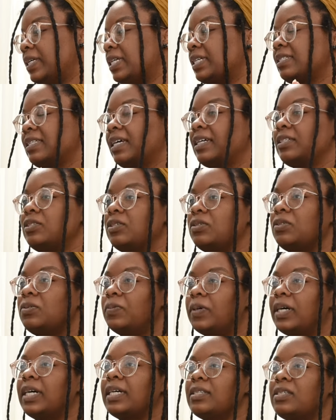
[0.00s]
because I do
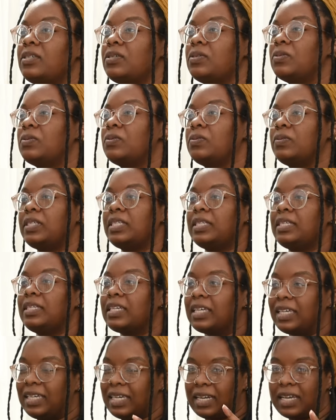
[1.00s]
want to
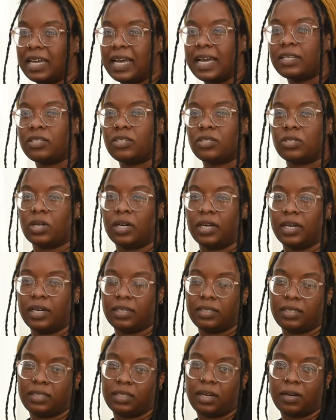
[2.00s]
get a head
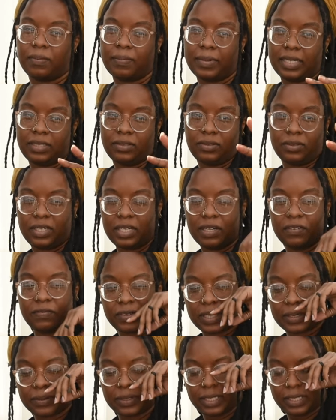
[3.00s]
start on my little cut
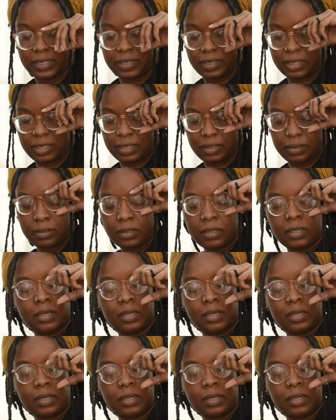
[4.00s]
flower area.